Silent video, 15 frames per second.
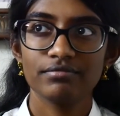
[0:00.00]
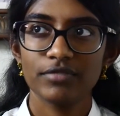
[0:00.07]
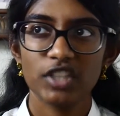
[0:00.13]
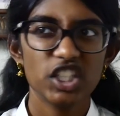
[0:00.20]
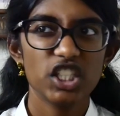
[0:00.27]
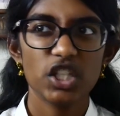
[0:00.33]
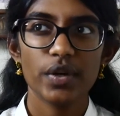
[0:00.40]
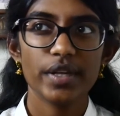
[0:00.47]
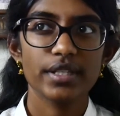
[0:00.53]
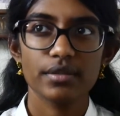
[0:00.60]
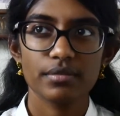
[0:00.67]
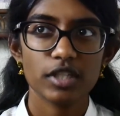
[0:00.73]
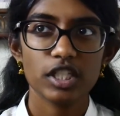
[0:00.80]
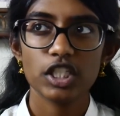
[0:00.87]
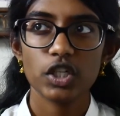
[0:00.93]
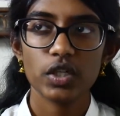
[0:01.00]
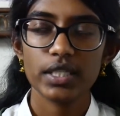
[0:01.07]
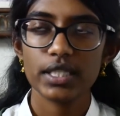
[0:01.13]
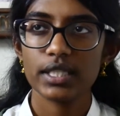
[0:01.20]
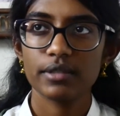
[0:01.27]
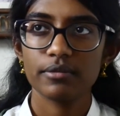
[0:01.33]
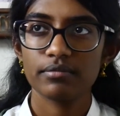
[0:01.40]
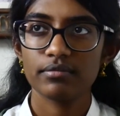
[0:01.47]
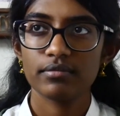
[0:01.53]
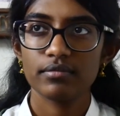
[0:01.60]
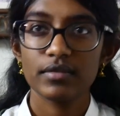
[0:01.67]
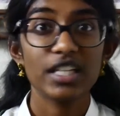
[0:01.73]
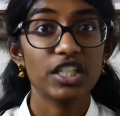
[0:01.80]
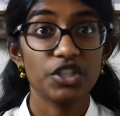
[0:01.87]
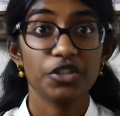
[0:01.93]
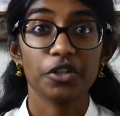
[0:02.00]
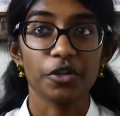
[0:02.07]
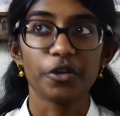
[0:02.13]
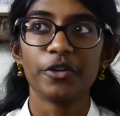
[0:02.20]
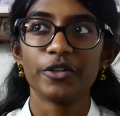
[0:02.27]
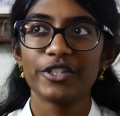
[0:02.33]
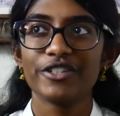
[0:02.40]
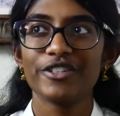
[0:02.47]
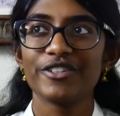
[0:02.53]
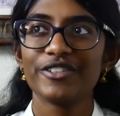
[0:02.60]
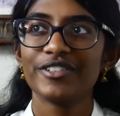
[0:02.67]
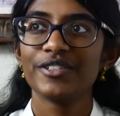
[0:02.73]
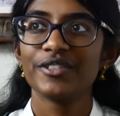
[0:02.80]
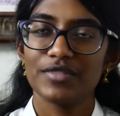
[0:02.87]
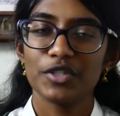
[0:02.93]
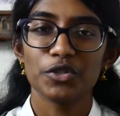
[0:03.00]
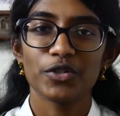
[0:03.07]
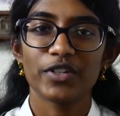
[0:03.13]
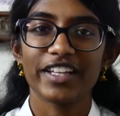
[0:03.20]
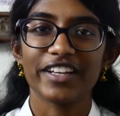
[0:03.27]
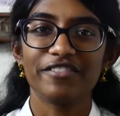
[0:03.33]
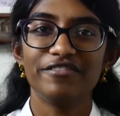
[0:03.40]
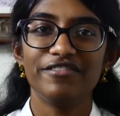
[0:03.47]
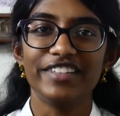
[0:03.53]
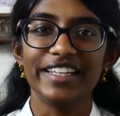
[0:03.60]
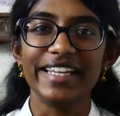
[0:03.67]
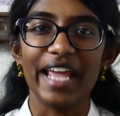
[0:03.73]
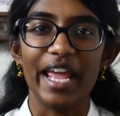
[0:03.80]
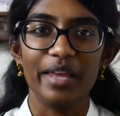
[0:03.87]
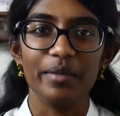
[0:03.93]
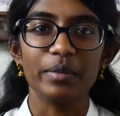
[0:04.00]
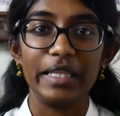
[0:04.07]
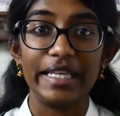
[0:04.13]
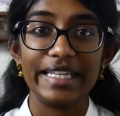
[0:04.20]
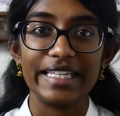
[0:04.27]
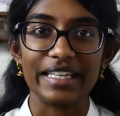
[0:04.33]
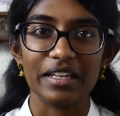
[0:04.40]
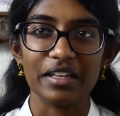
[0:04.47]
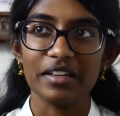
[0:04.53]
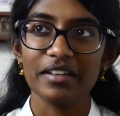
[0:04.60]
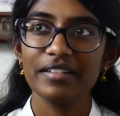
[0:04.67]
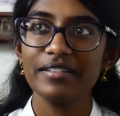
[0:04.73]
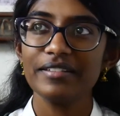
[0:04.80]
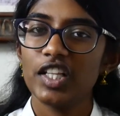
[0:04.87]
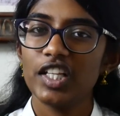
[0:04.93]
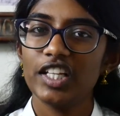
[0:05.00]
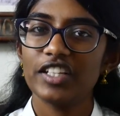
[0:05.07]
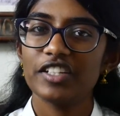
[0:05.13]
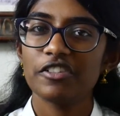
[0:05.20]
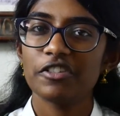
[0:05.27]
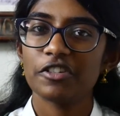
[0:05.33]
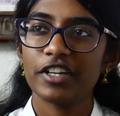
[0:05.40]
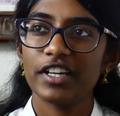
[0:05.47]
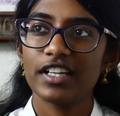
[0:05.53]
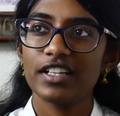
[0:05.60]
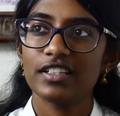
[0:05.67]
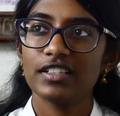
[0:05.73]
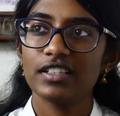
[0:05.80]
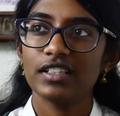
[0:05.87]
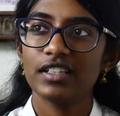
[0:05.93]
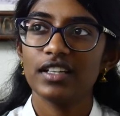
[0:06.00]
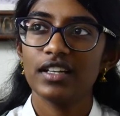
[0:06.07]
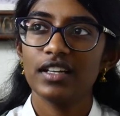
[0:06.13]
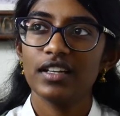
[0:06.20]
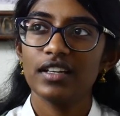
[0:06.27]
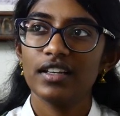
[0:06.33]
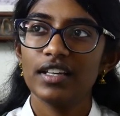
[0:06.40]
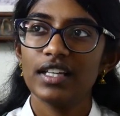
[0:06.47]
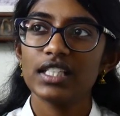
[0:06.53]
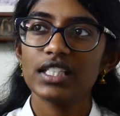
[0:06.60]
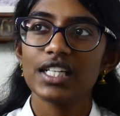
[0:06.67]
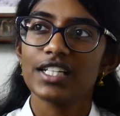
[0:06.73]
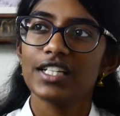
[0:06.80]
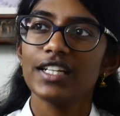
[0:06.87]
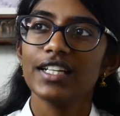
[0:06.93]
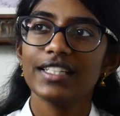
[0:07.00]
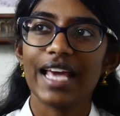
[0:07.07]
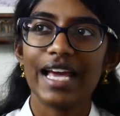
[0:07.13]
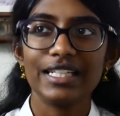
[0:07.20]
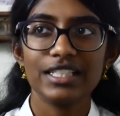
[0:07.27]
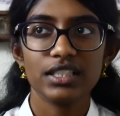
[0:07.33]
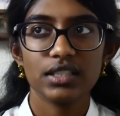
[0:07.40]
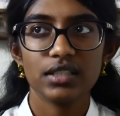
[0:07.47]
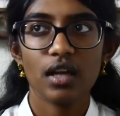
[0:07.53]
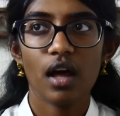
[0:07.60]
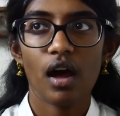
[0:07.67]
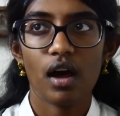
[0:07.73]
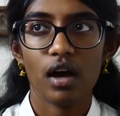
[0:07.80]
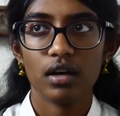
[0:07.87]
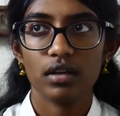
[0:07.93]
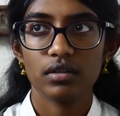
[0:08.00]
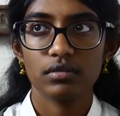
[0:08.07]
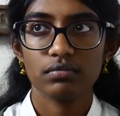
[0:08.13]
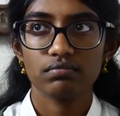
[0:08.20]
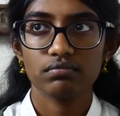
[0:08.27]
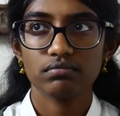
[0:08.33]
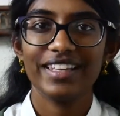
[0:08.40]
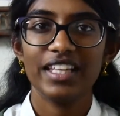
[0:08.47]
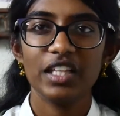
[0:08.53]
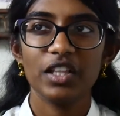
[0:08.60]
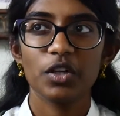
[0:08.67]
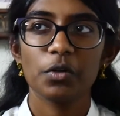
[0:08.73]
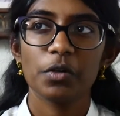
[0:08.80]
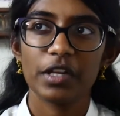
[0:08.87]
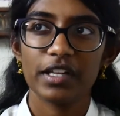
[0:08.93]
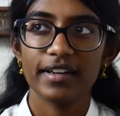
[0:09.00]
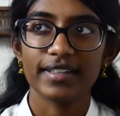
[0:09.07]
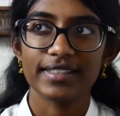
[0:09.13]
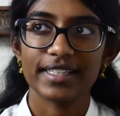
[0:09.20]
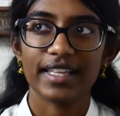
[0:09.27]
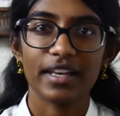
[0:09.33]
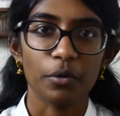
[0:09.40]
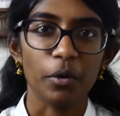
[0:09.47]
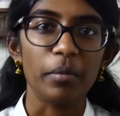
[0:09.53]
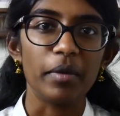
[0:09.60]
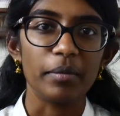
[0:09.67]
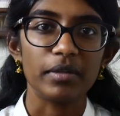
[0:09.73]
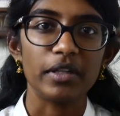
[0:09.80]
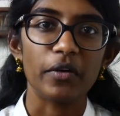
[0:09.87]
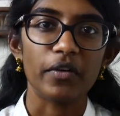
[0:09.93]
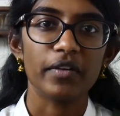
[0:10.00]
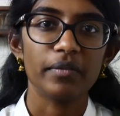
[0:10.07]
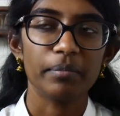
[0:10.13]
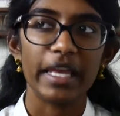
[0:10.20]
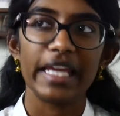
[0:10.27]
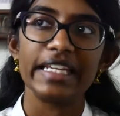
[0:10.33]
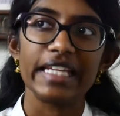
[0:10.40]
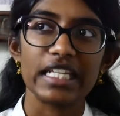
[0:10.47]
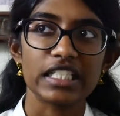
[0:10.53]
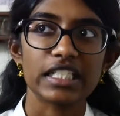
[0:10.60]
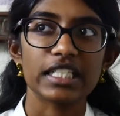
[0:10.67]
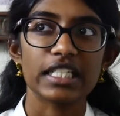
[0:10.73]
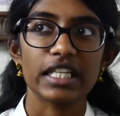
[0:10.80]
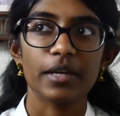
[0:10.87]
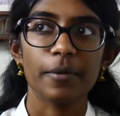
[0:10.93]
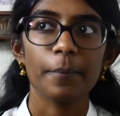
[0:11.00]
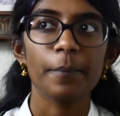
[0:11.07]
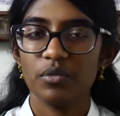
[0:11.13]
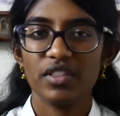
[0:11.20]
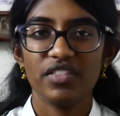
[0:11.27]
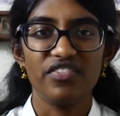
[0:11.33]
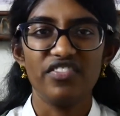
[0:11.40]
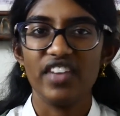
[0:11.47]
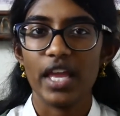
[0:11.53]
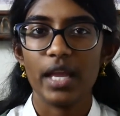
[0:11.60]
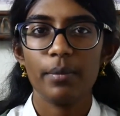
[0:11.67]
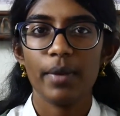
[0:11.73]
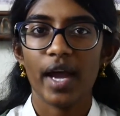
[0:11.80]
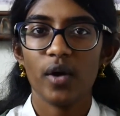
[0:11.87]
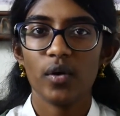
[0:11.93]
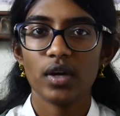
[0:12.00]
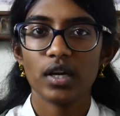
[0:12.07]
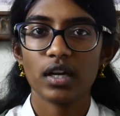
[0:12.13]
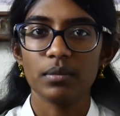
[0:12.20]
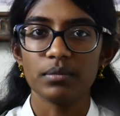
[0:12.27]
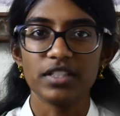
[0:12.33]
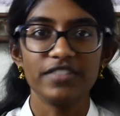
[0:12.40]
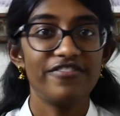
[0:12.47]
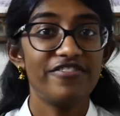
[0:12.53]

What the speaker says: Good choice, good choice. It's true, too. You look like a fit Abe Lincoln. Leland's strange. He's such an attention hog. He literally cannot stand when people don't pay attention to him. Vague power comes